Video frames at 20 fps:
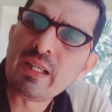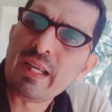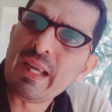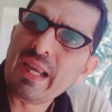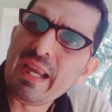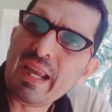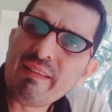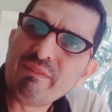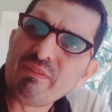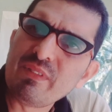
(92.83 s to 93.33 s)

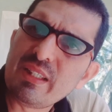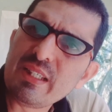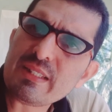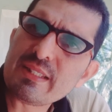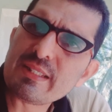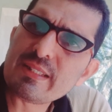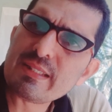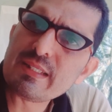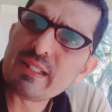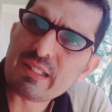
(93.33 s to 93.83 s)
And
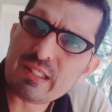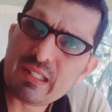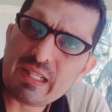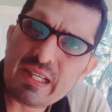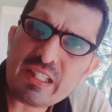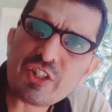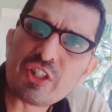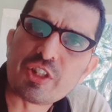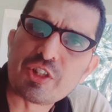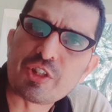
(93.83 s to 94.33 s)
this
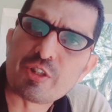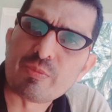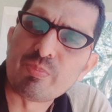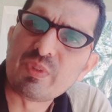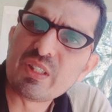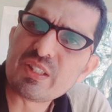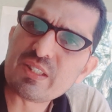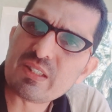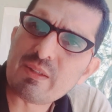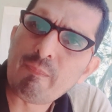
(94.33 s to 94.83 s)
relationship,
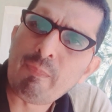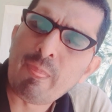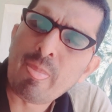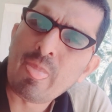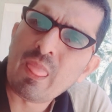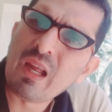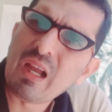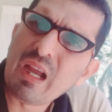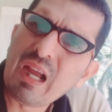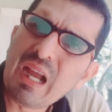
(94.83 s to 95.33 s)
this
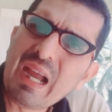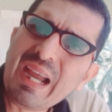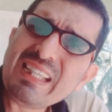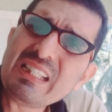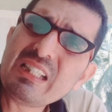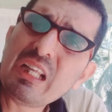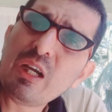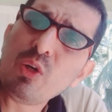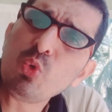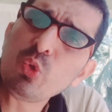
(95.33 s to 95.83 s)

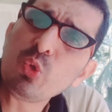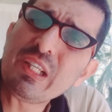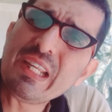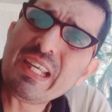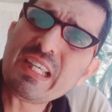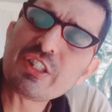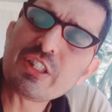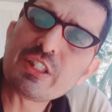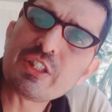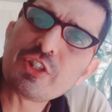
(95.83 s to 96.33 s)
I-thou
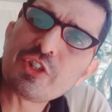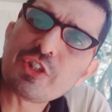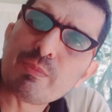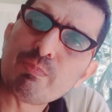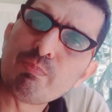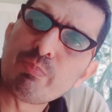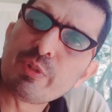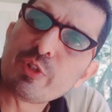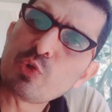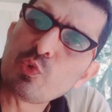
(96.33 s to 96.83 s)
relationship
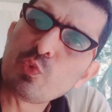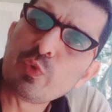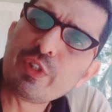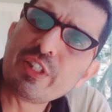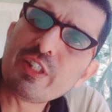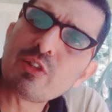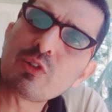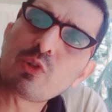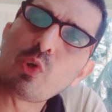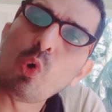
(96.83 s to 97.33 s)

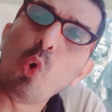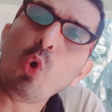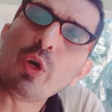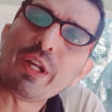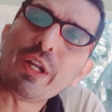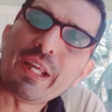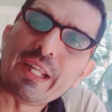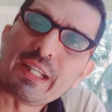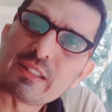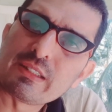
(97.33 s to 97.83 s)
between God
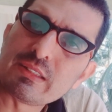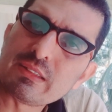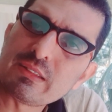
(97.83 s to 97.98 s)
and